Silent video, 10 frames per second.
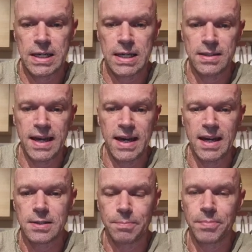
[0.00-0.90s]
yeah,
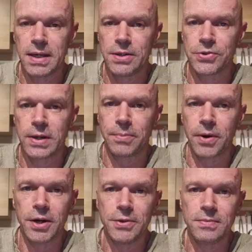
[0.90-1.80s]
he's a bit injury
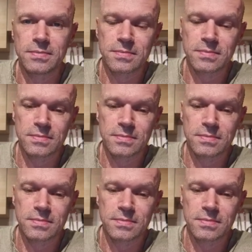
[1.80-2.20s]
prone,